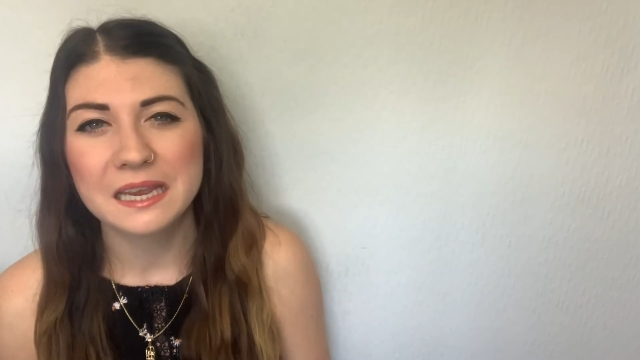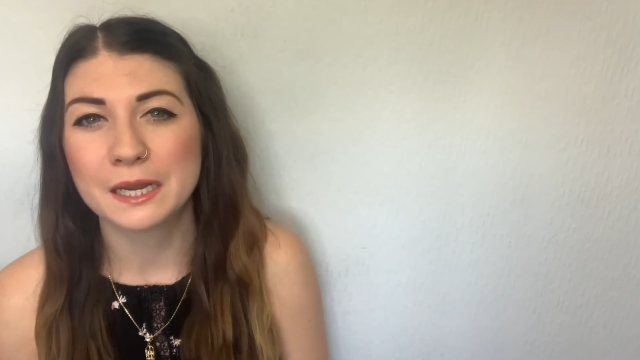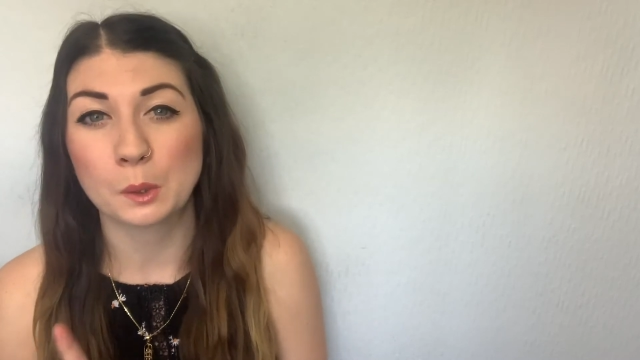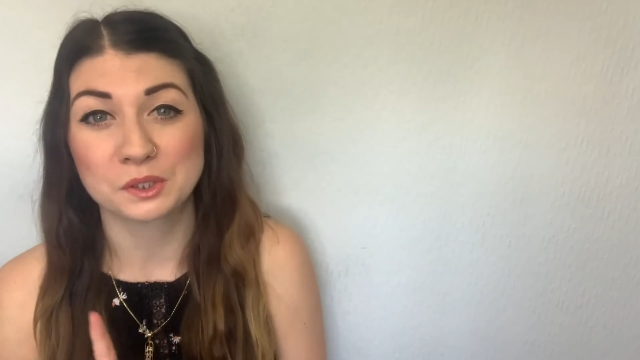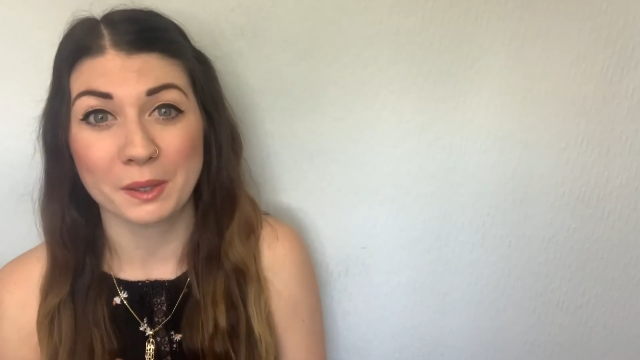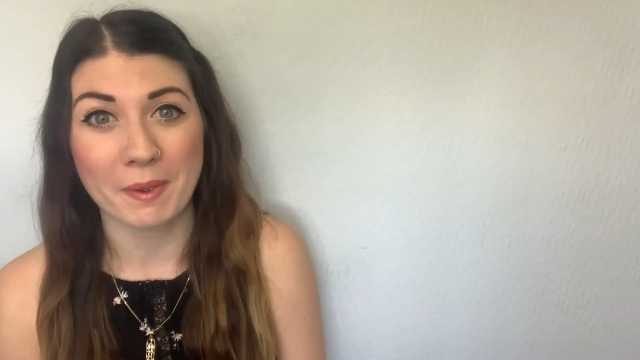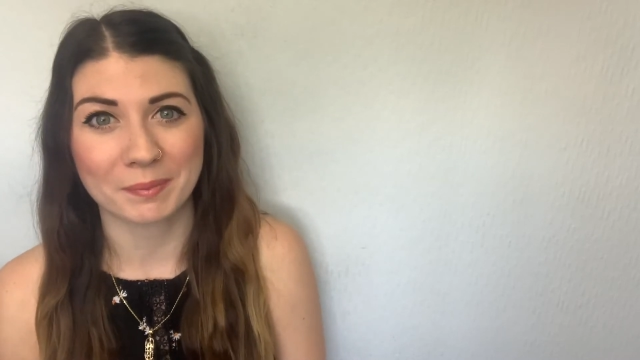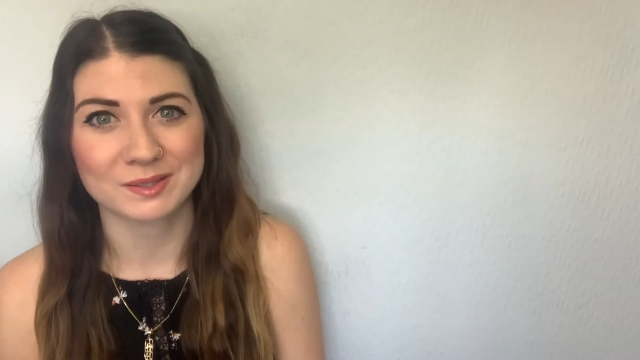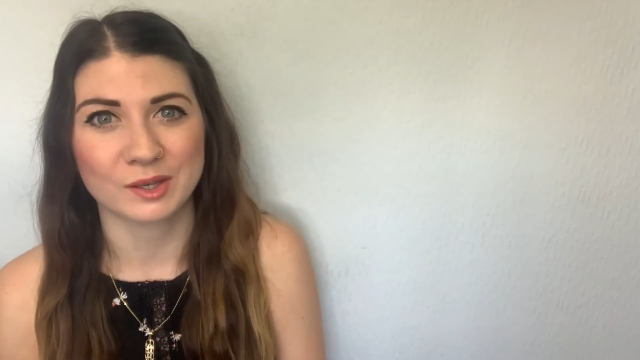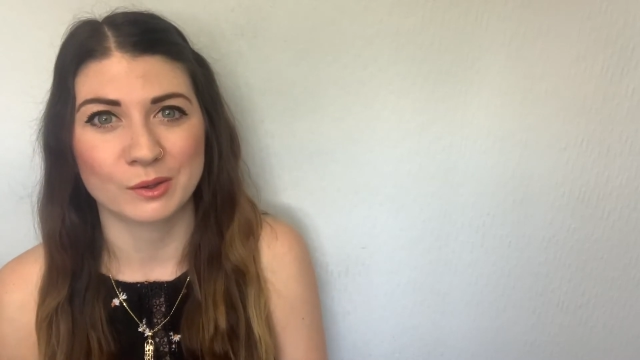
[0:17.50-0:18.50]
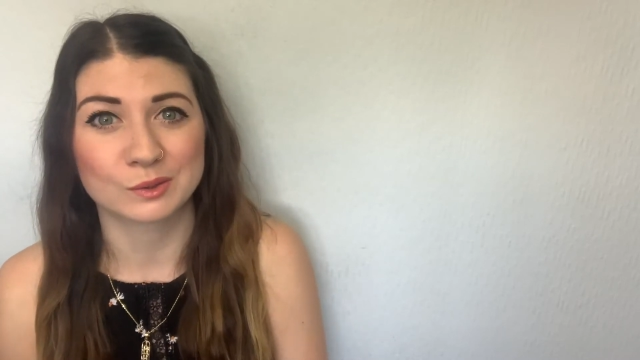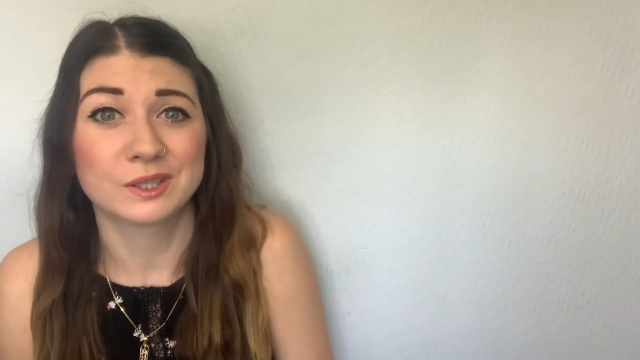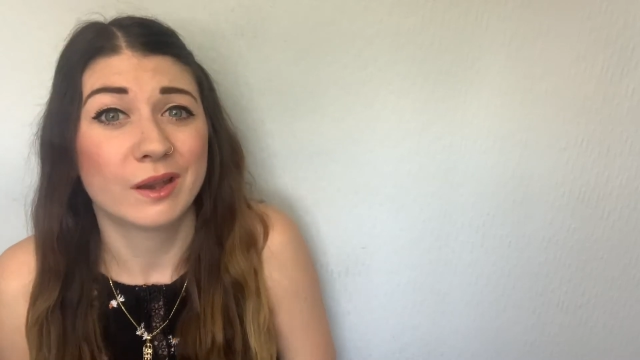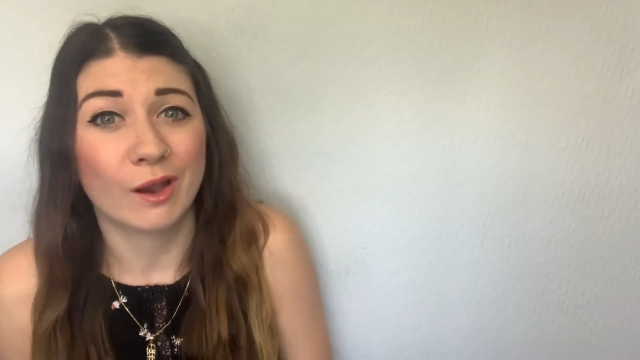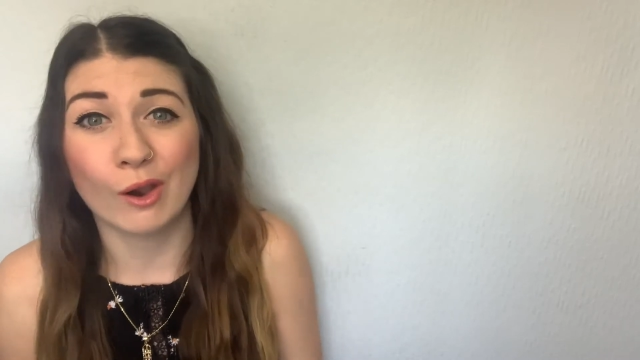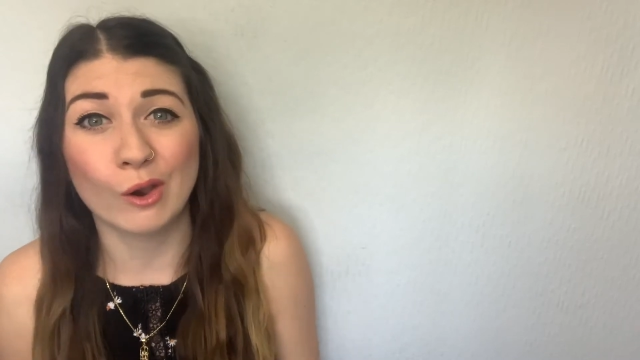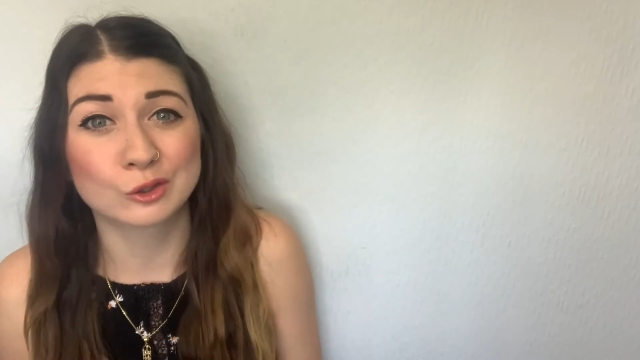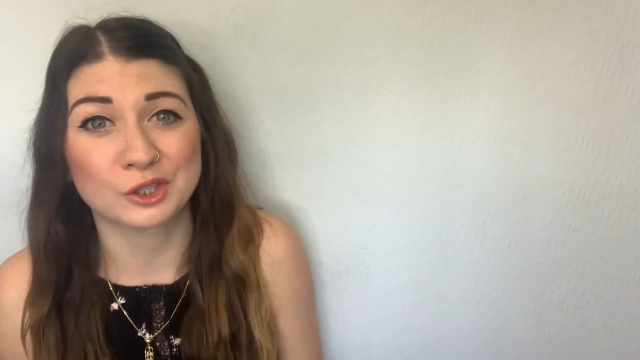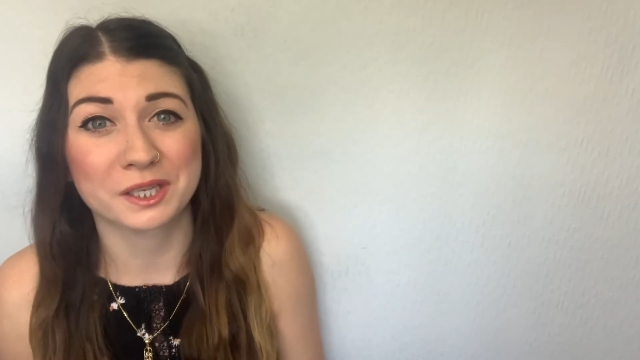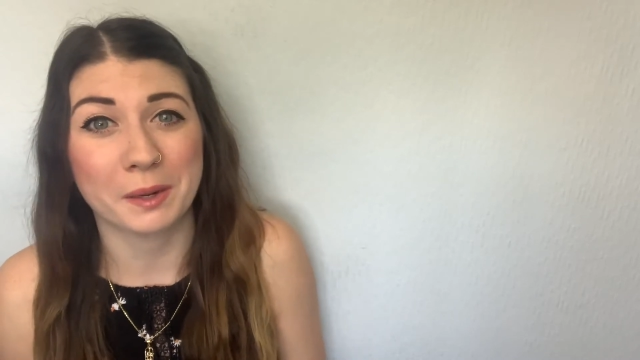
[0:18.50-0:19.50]
Now, some episodes are
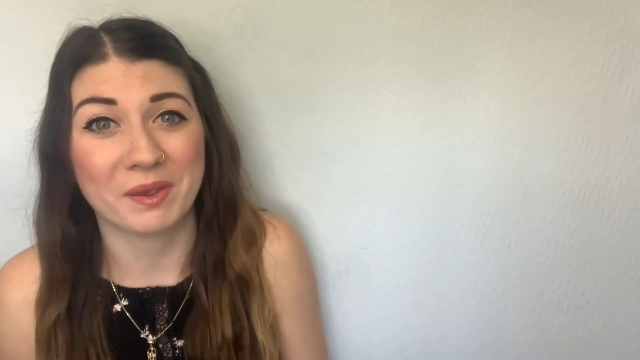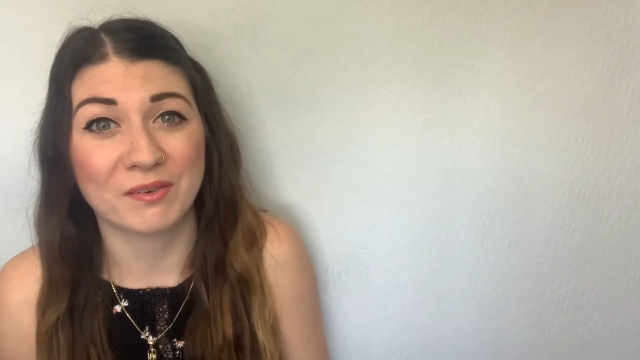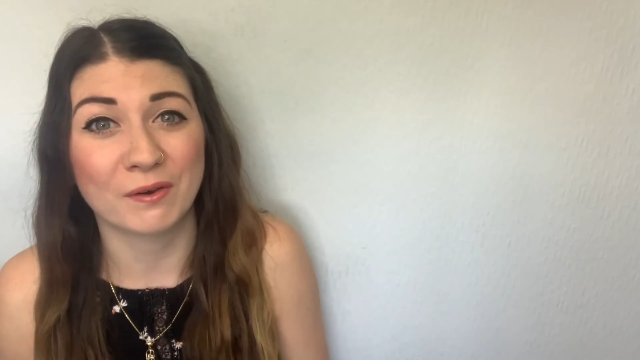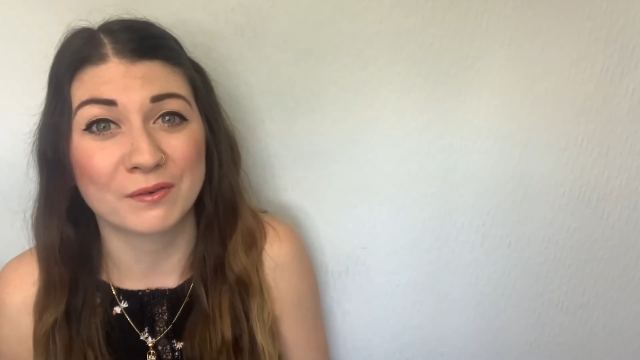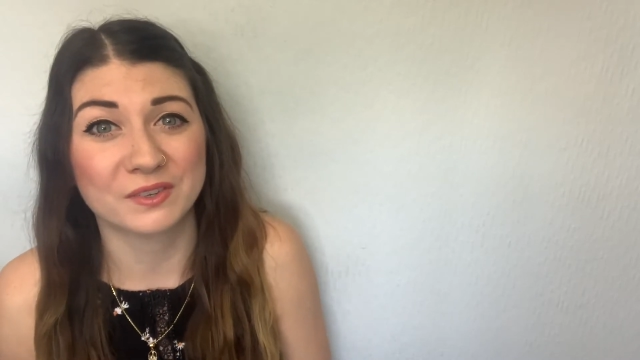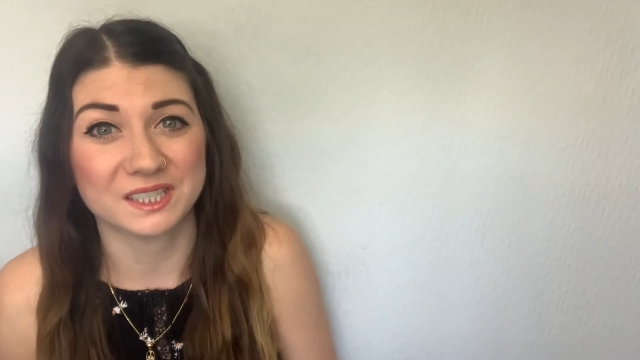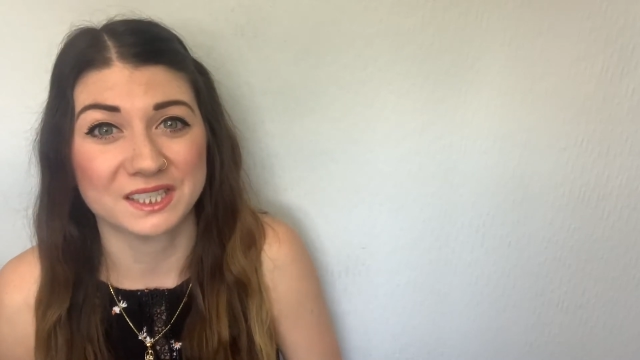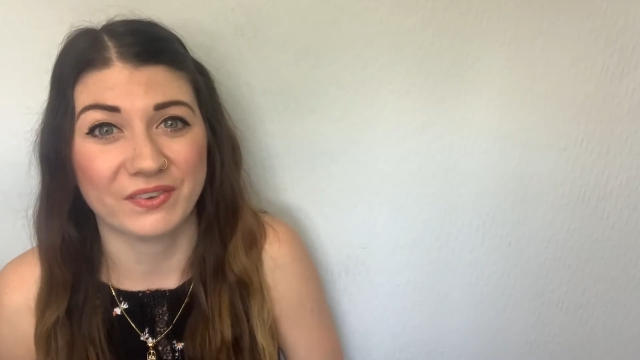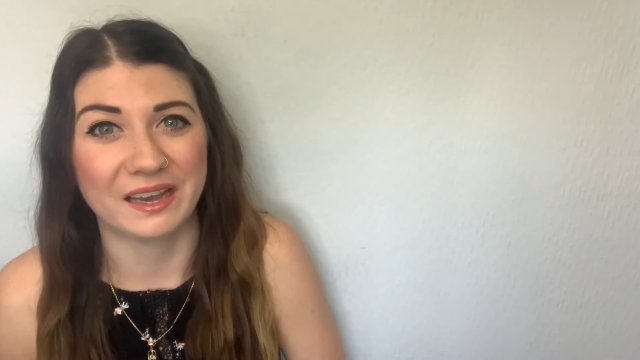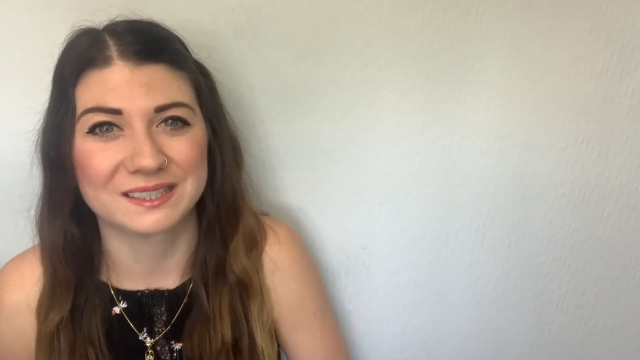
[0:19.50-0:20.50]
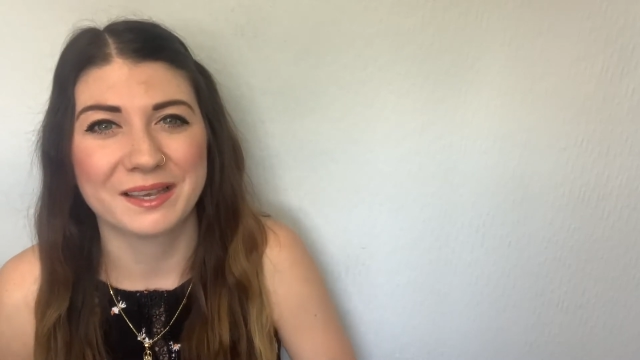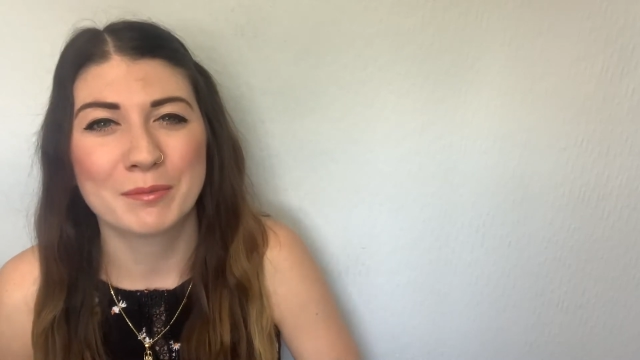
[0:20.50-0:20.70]
just going to be fun physics facts,